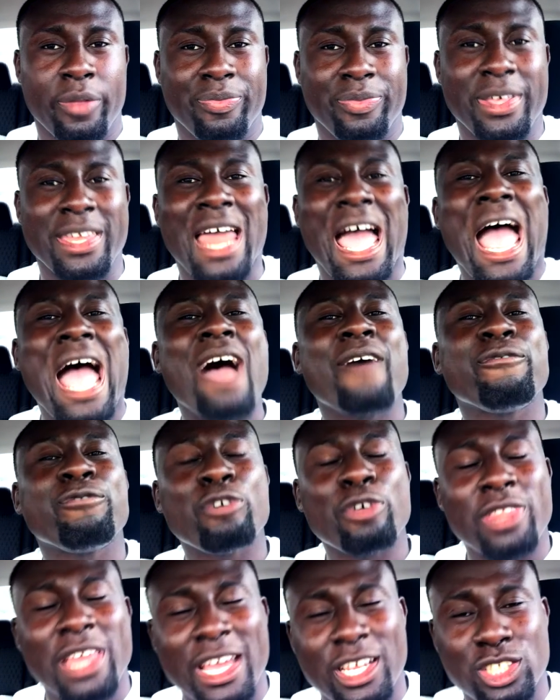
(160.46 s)
Then
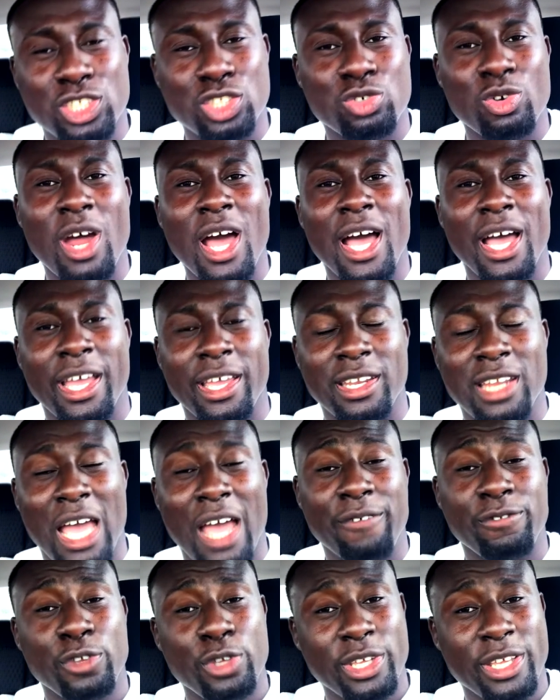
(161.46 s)
after that stride,
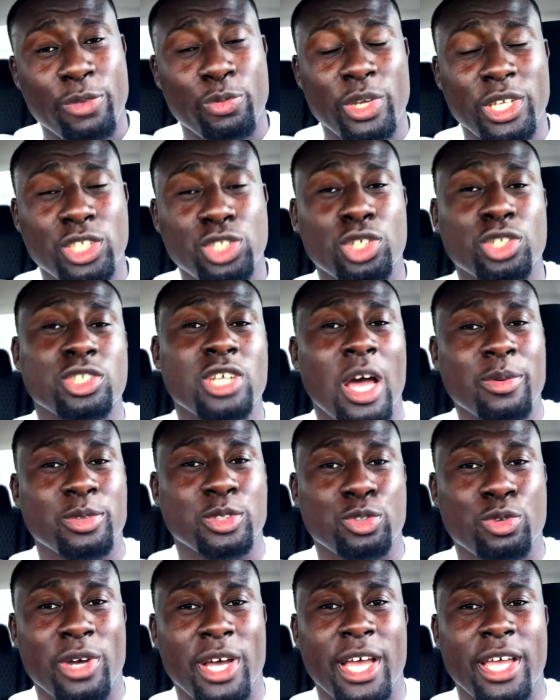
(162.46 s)
after you reach your top
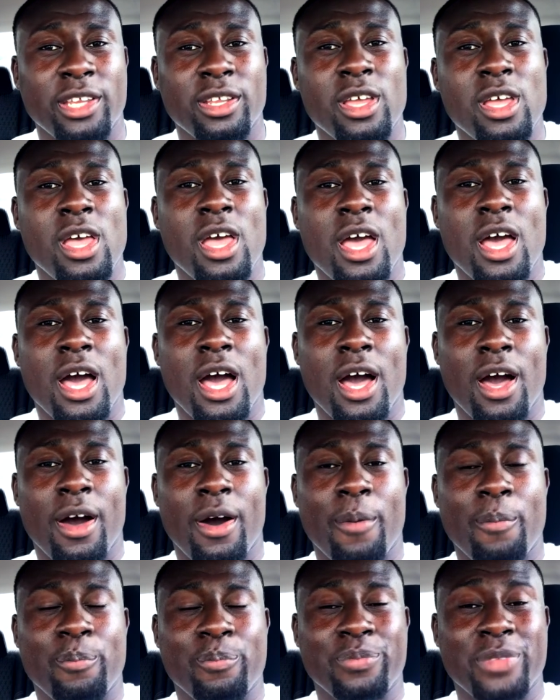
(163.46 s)
stride,
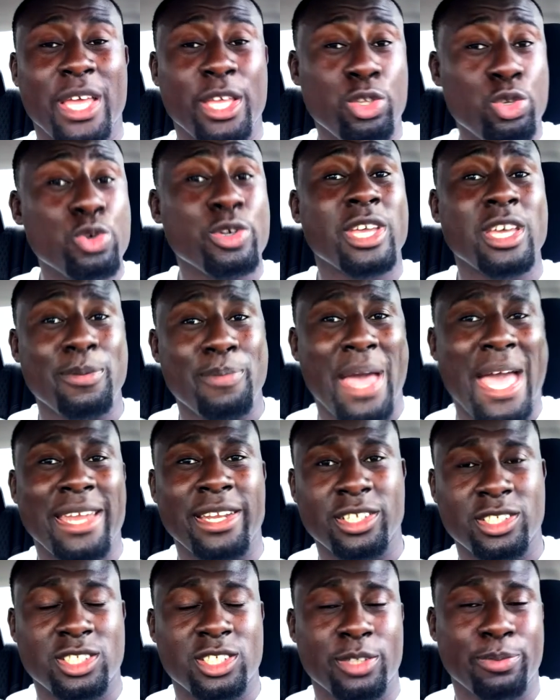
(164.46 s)
that you can
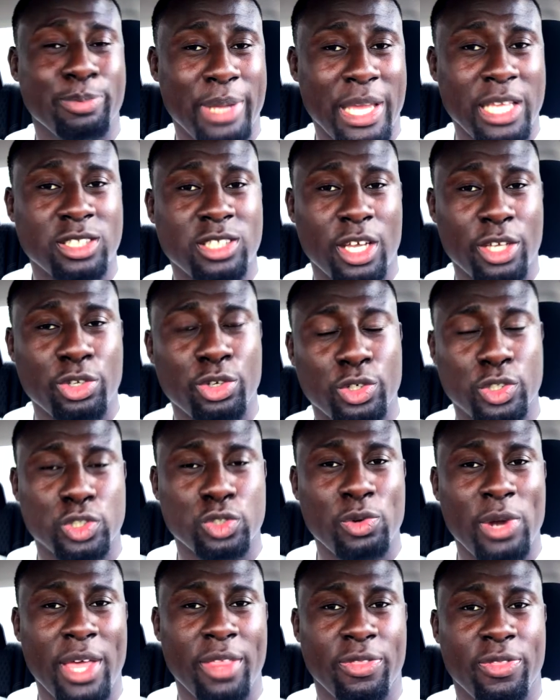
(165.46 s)
manage based on your
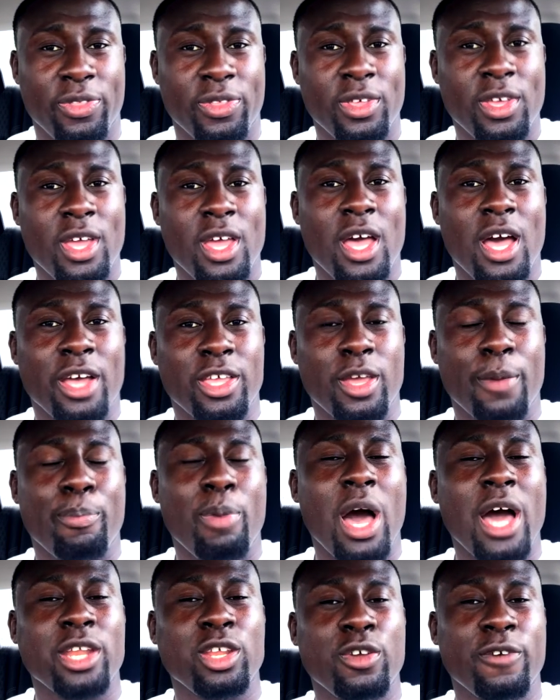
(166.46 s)
strength, your
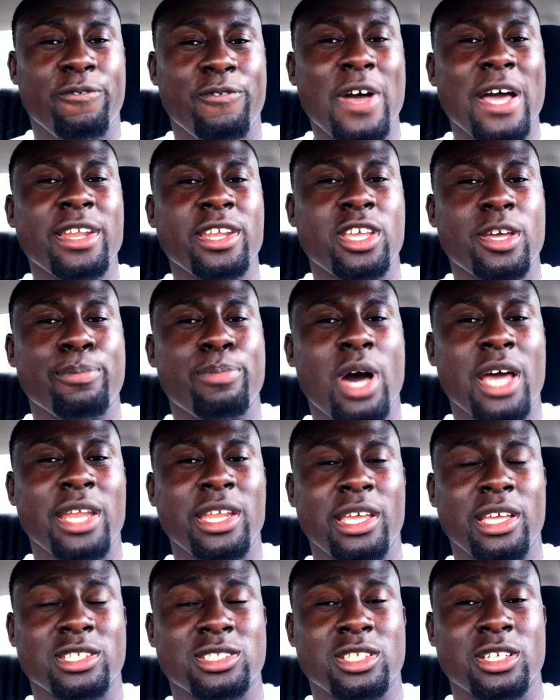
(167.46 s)
body, you find that your
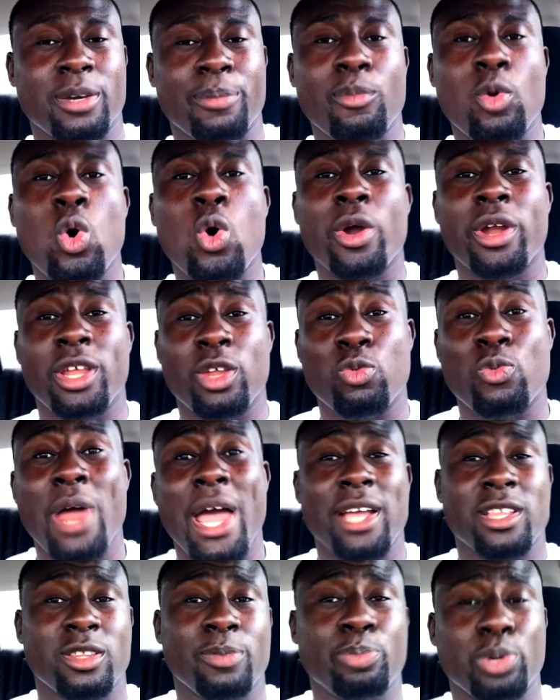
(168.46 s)
body is in a more
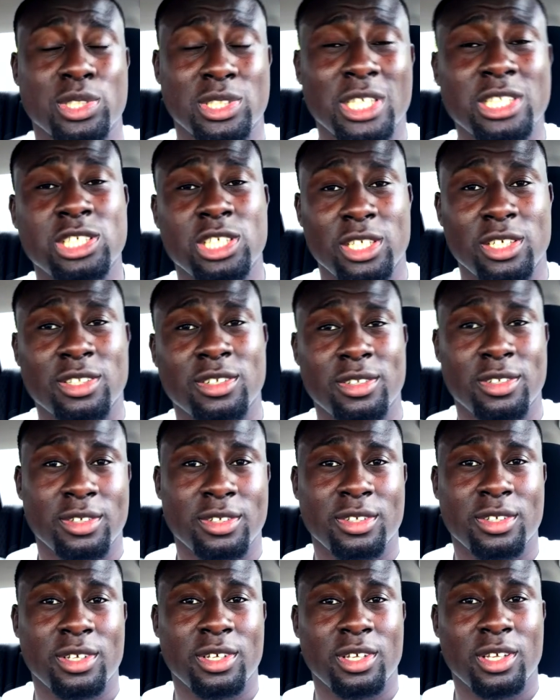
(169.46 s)
erect position.
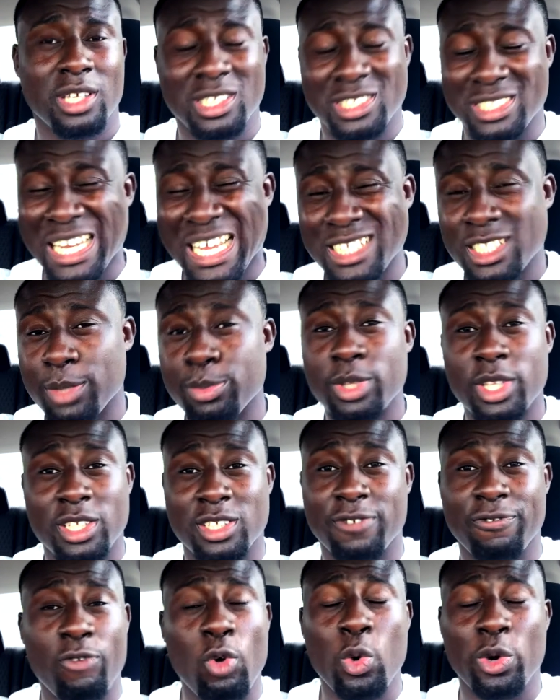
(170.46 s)
It's not something
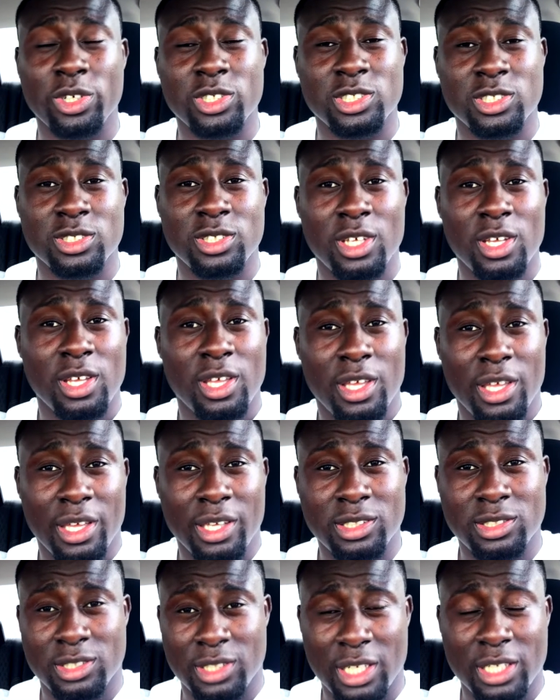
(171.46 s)
that's forced.
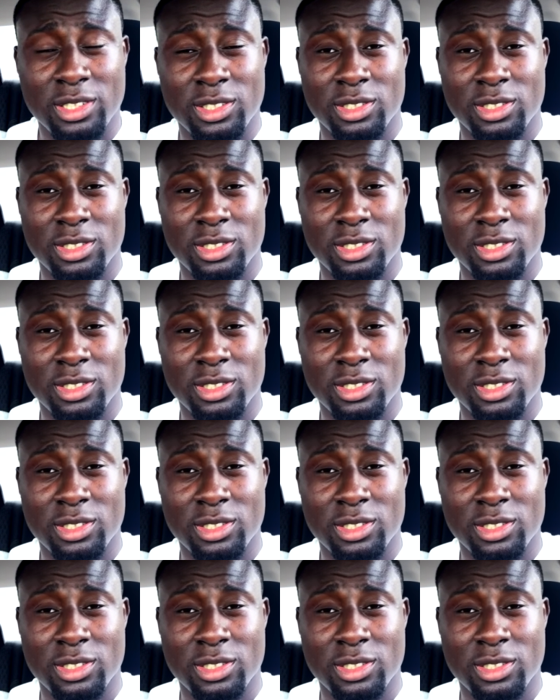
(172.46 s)
It's